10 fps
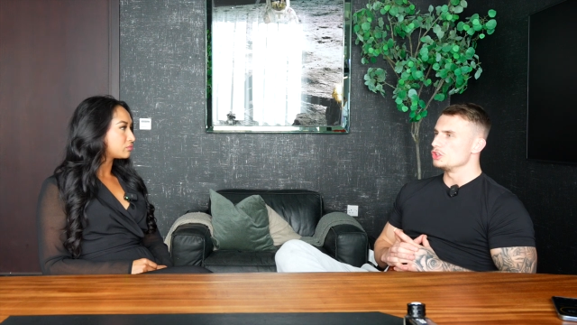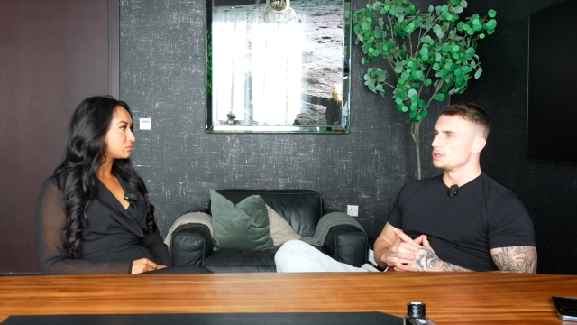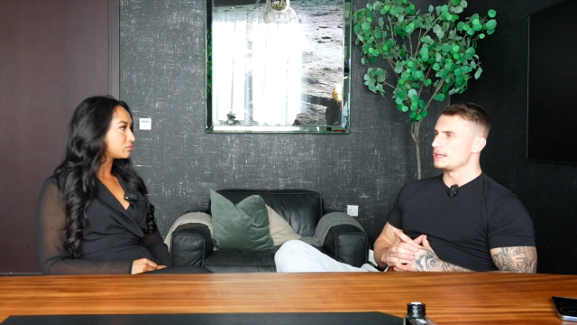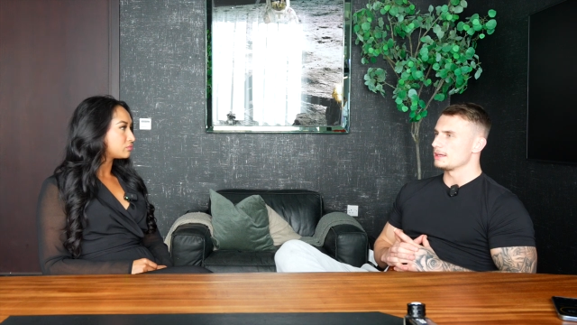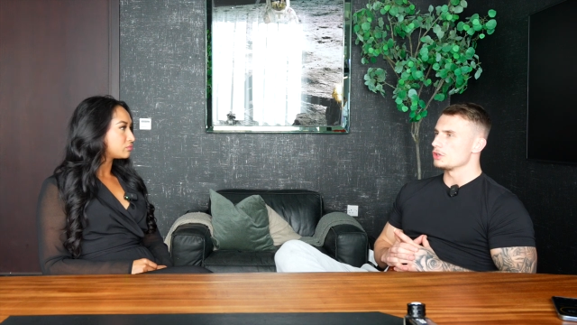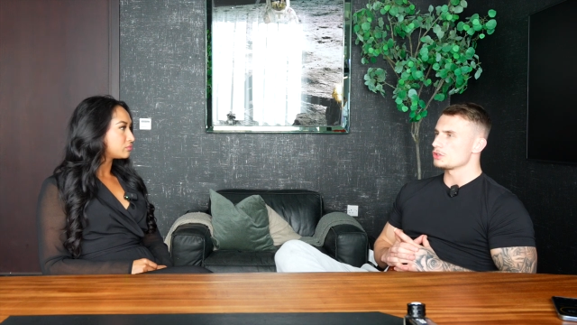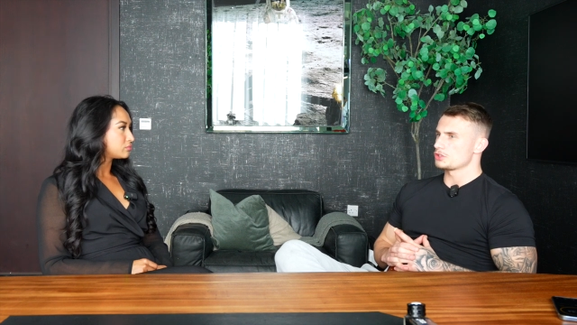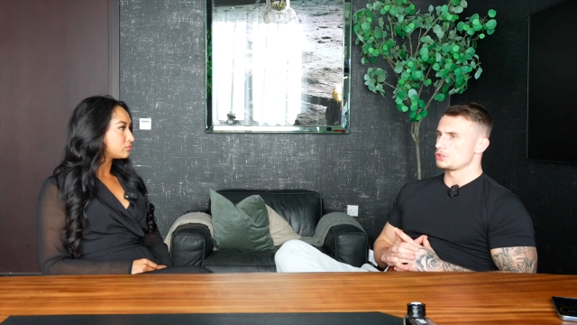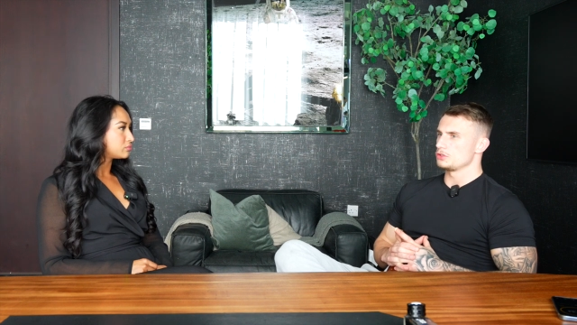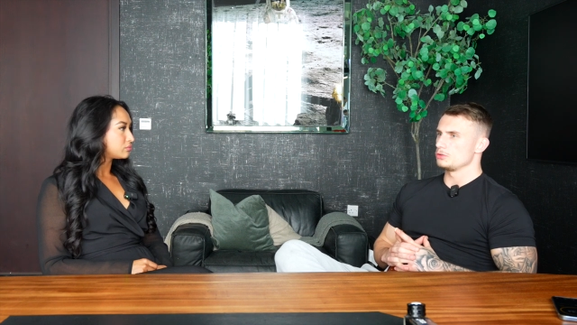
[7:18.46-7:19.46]

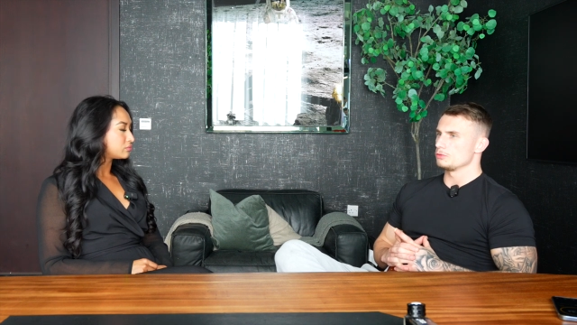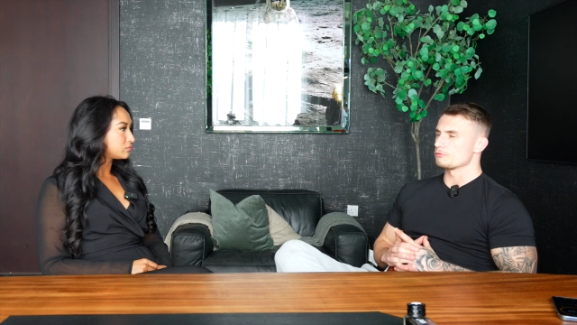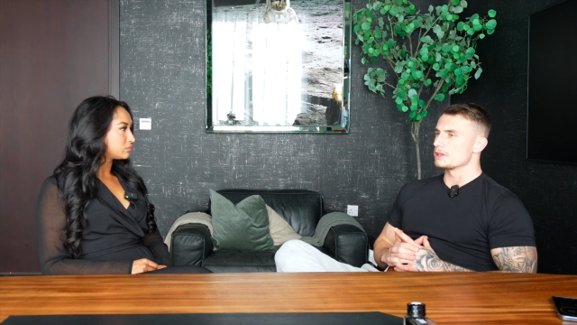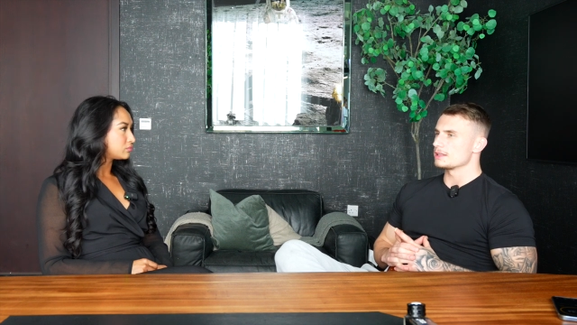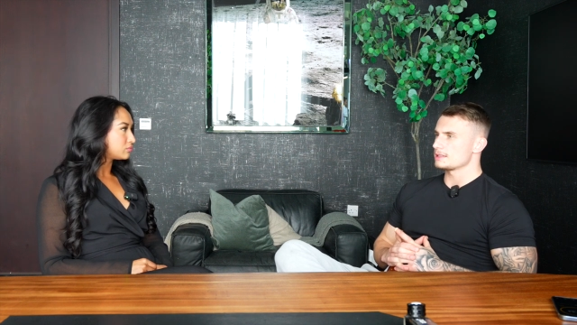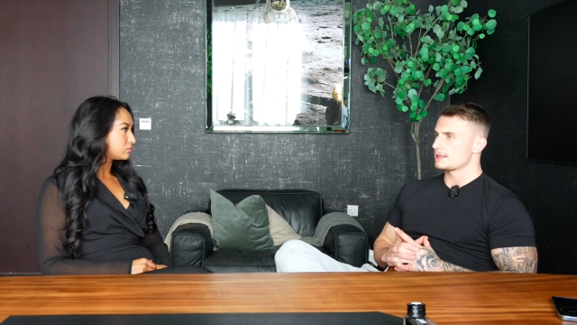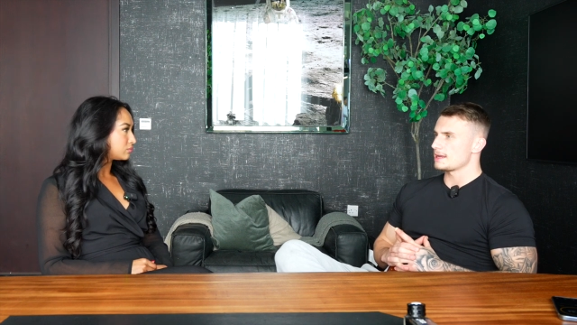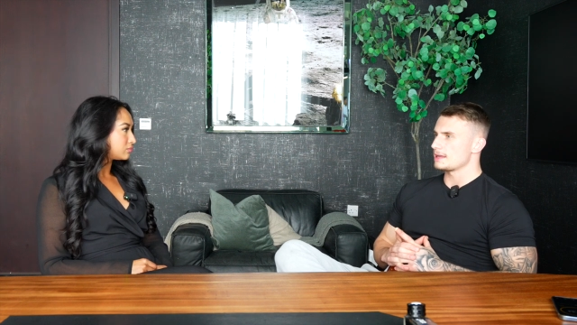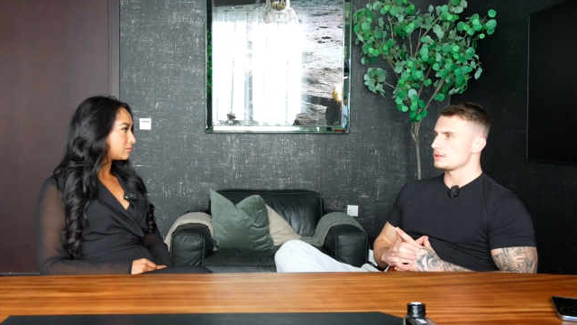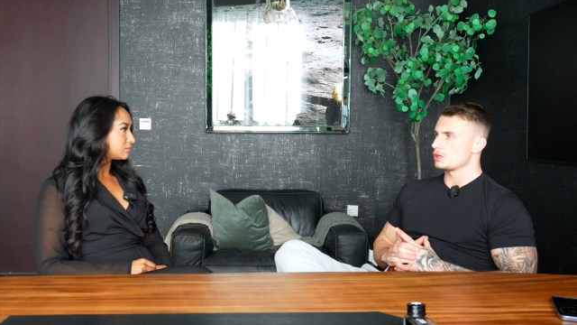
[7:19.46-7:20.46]
Speaker 1: uniqueness to real
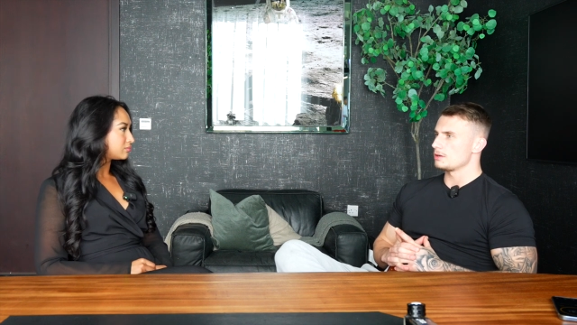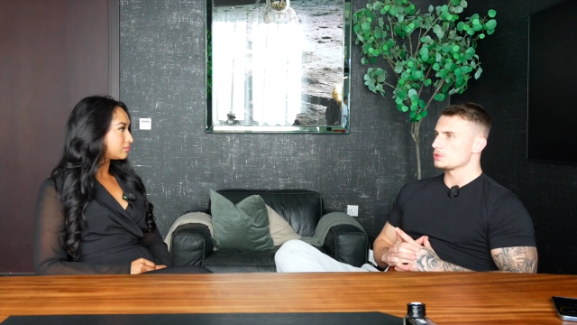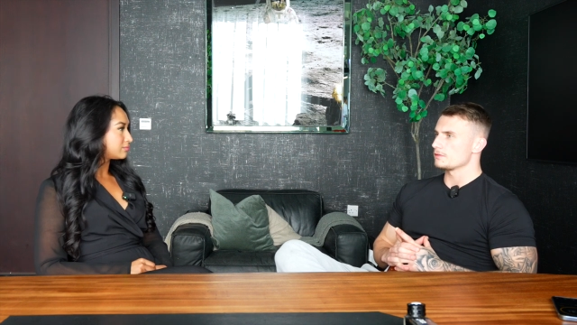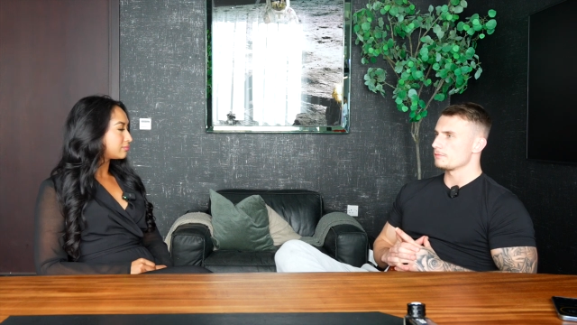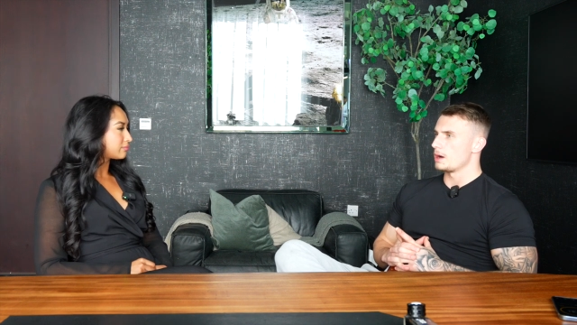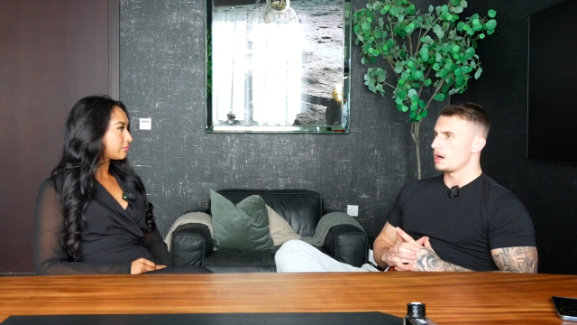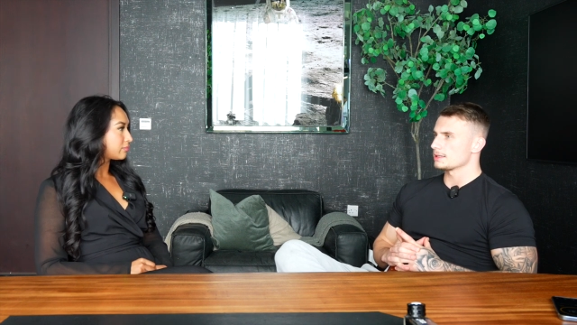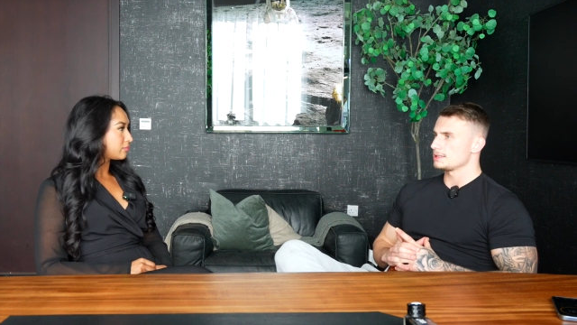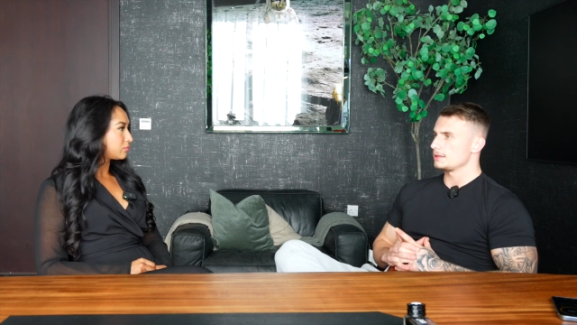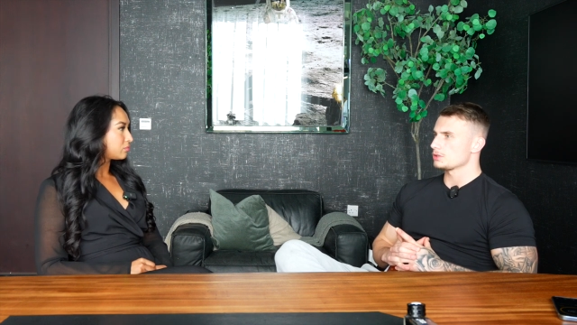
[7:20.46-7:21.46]
estate in terms of
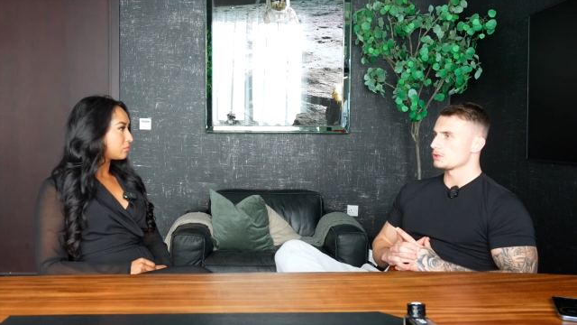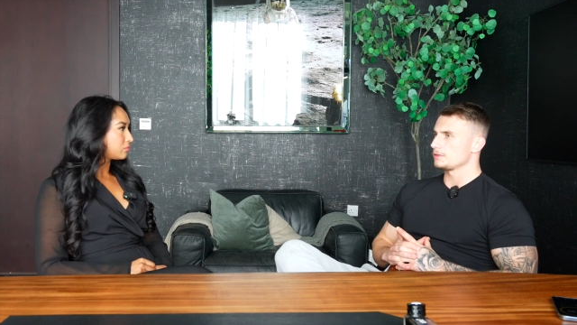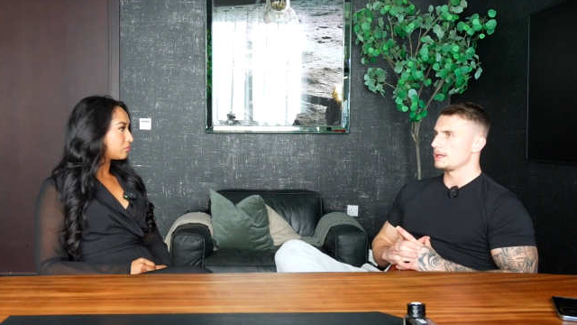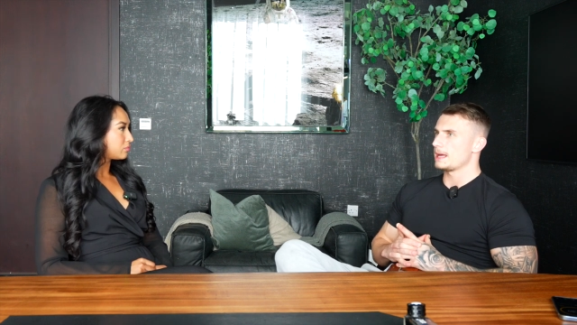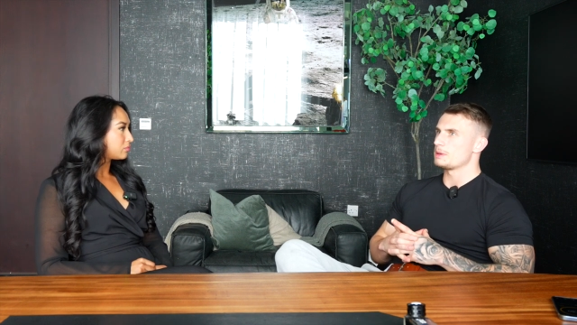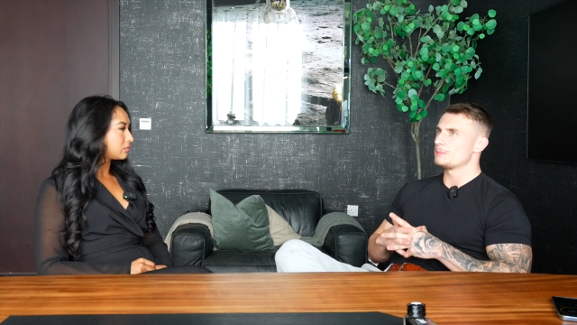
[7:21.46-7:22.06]
marketing and stuff like that.